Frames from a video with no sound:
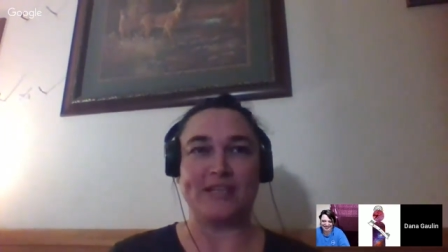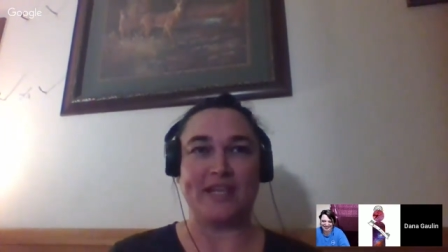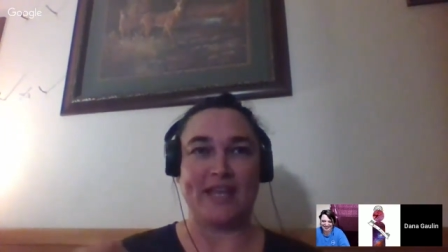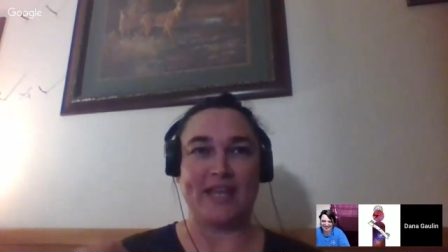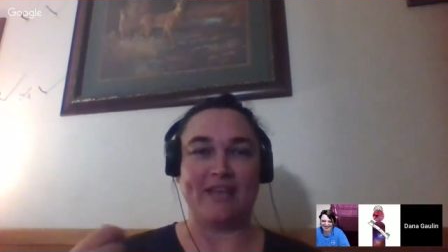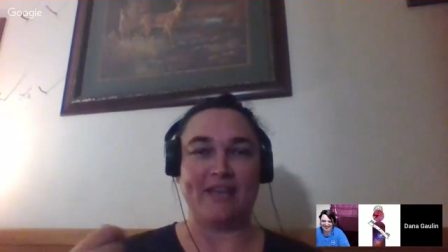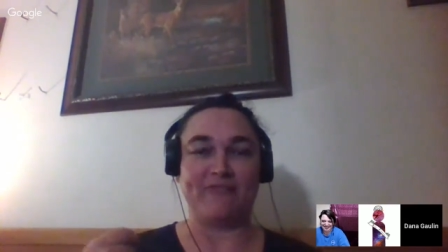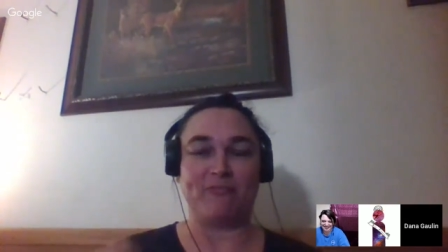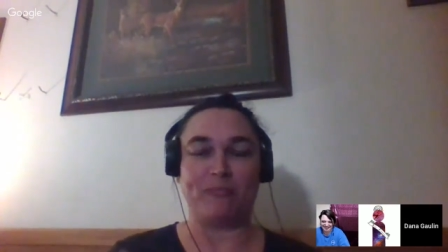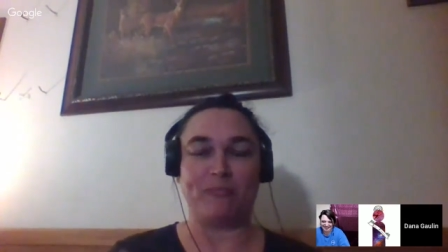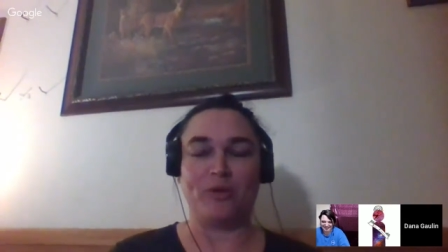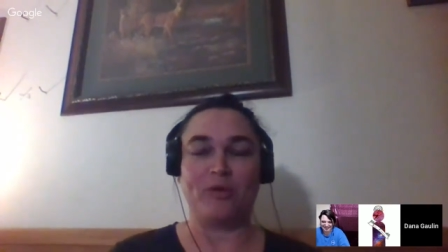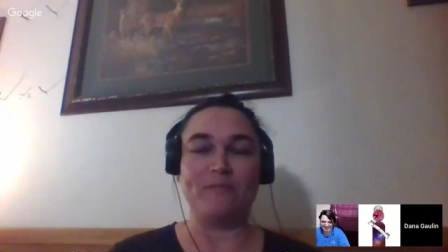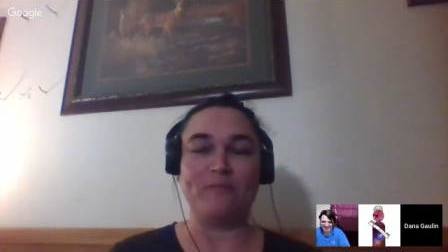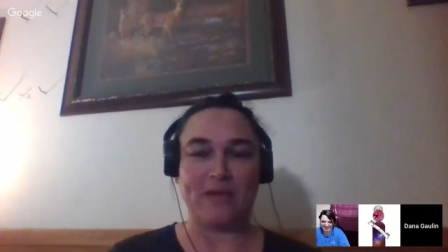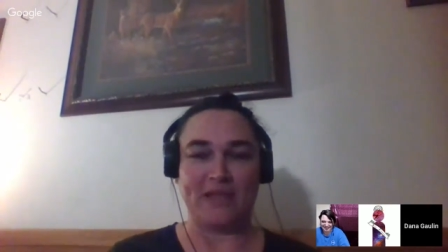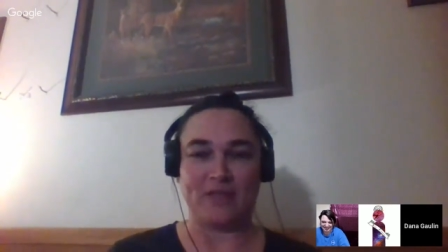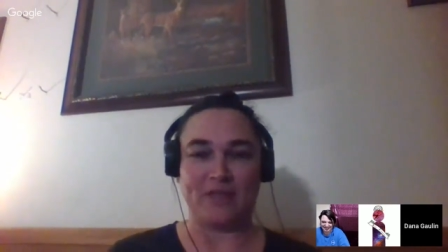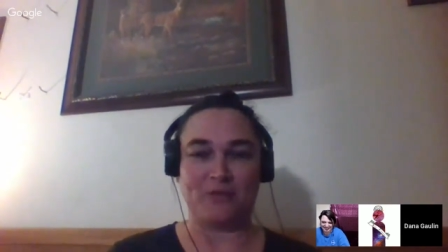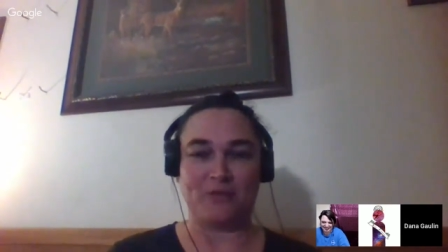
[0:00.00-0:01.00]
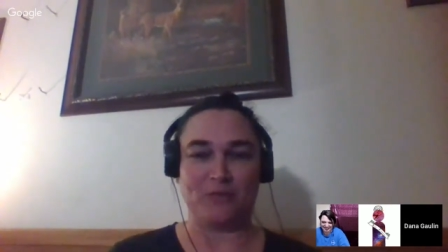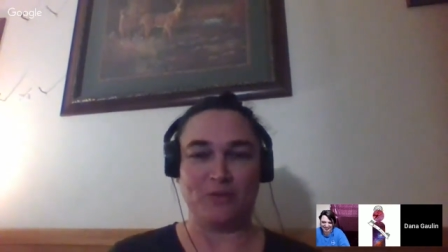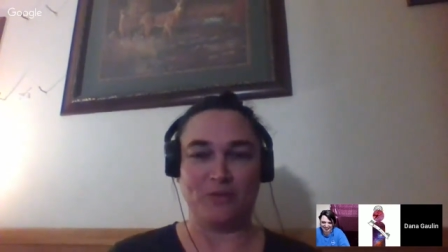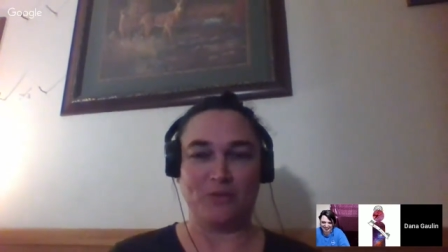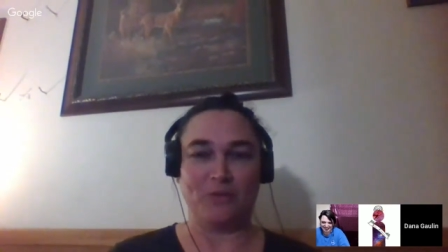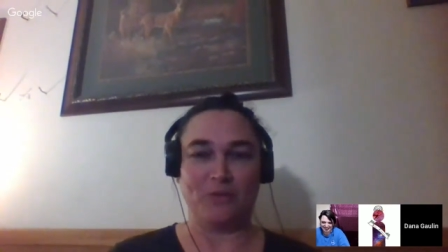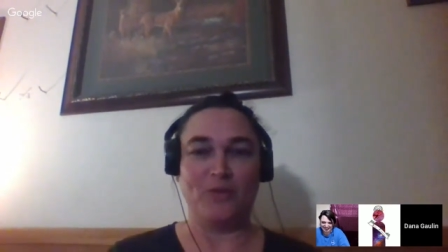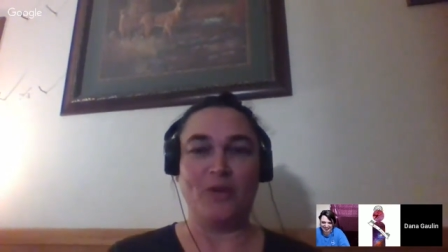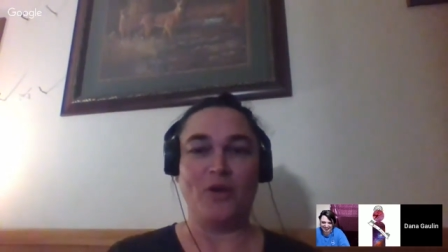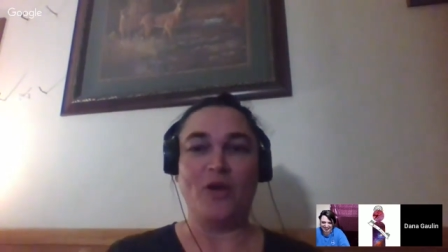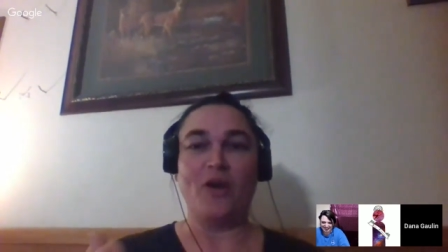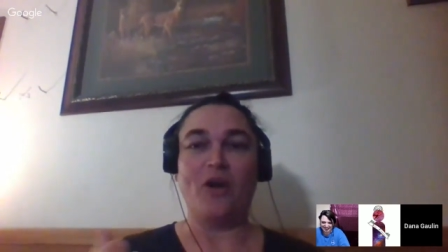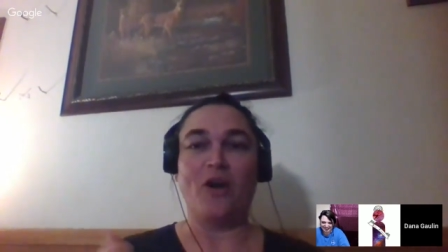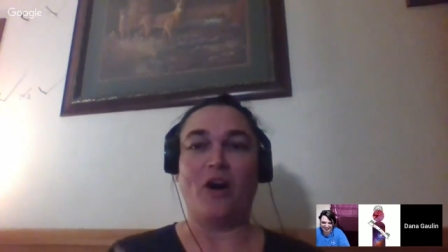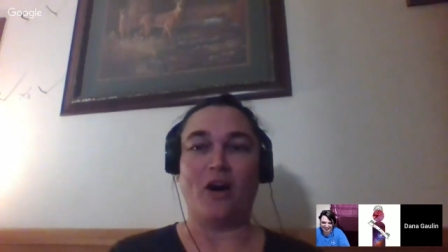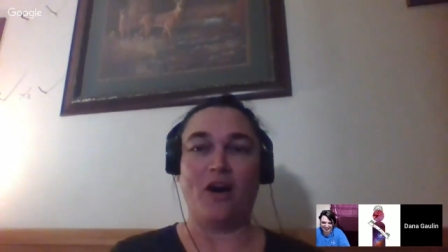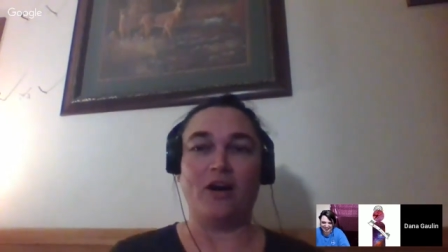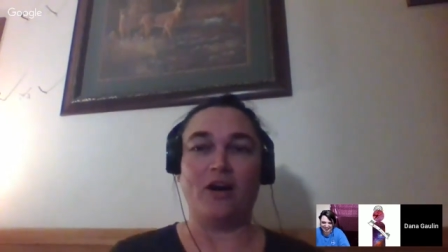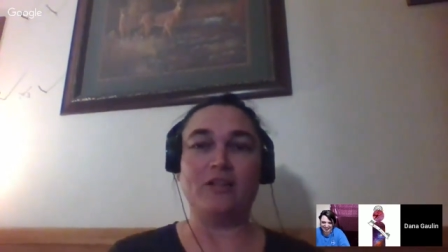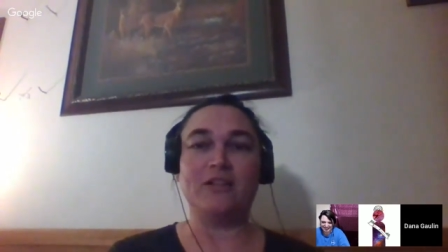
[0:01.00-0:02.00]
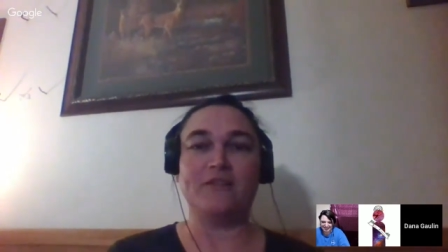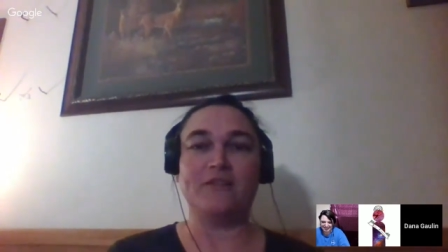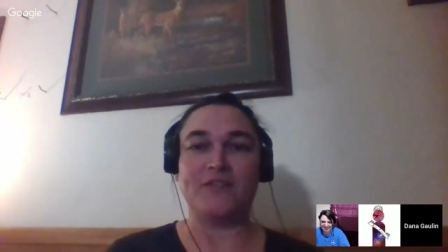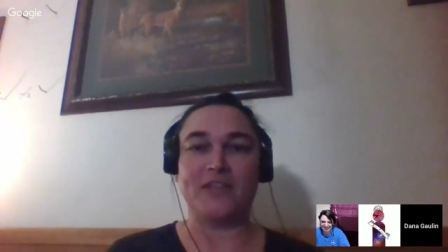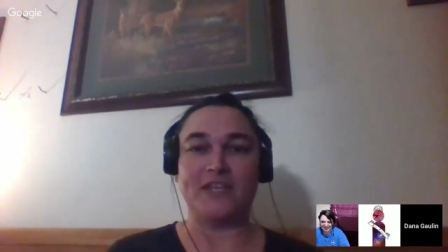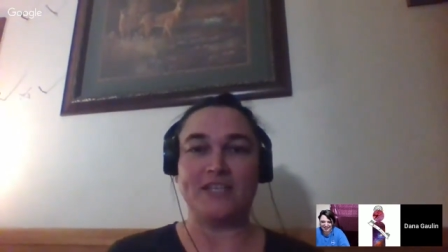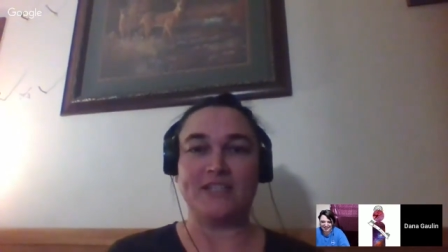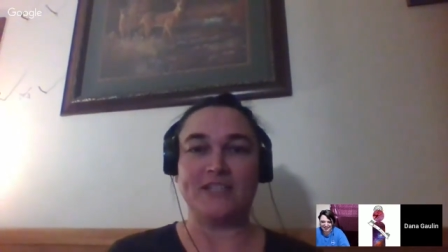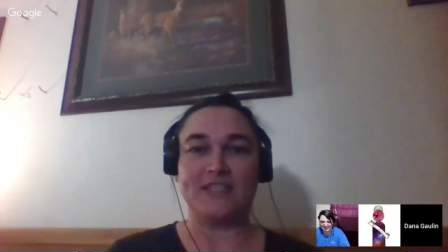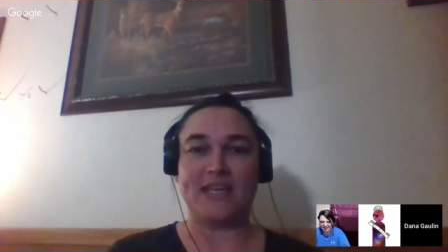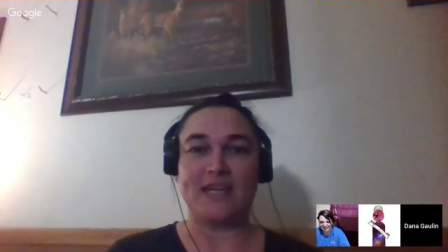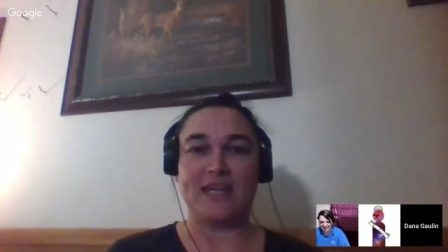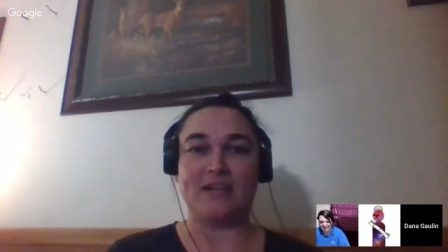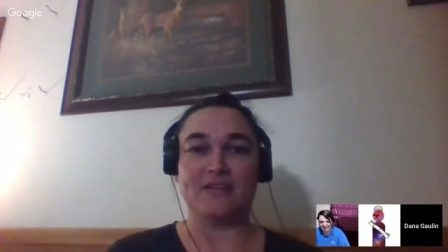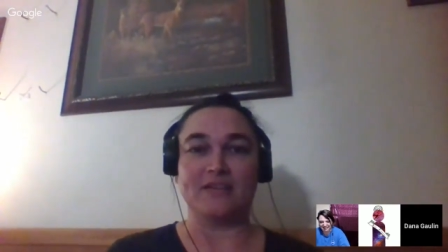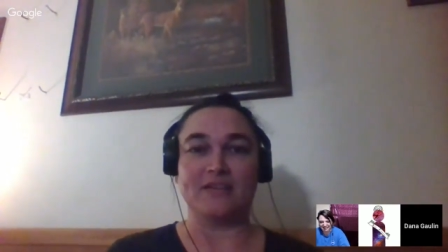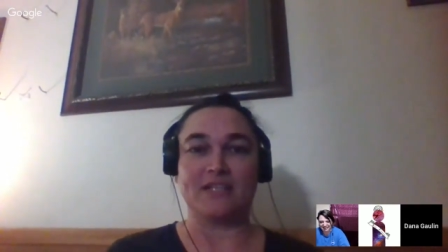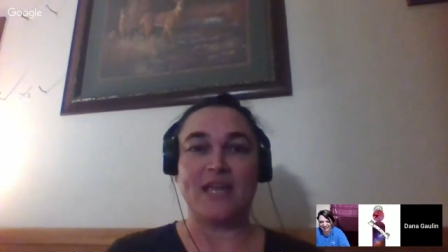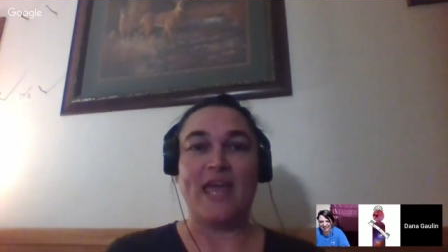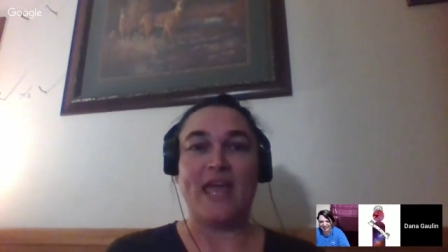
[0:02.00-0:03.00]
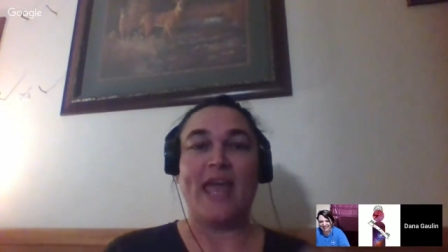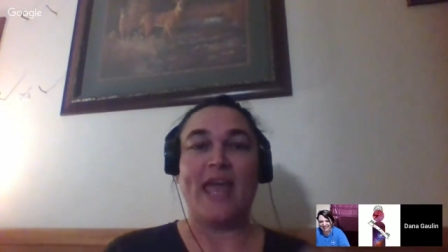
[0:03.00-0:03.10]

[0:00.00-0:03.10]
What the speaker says: they have put me through all of these years.